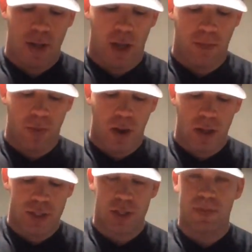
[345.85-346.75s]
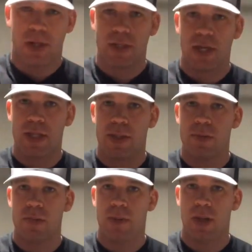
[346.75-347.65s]
and probably just because that
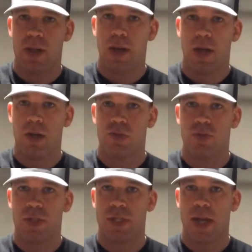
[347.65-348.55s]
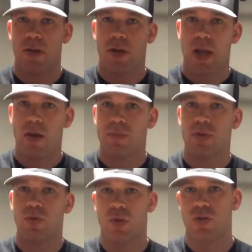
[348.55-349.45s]
seems to be industry standard now, I'm
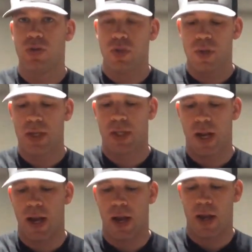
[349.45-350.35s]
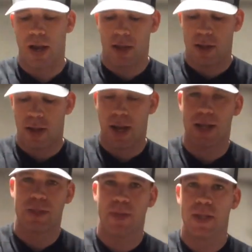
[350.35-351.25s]
so used to it that I
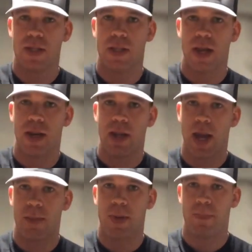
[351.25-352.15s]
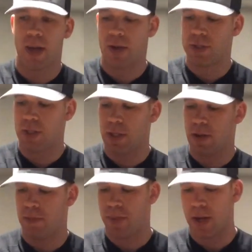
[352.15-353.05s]
expected that admin pouch in
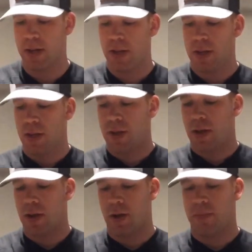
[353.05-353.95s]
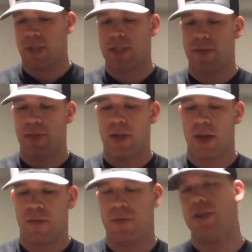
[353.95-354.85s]
here. But it's definitely
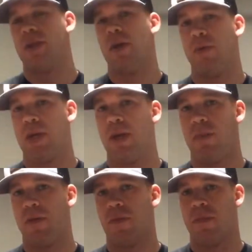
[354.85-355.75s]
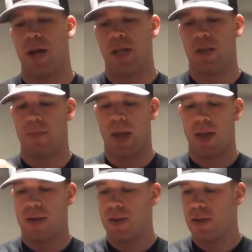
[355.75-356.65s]
not a feature that would keep me from buying the pack.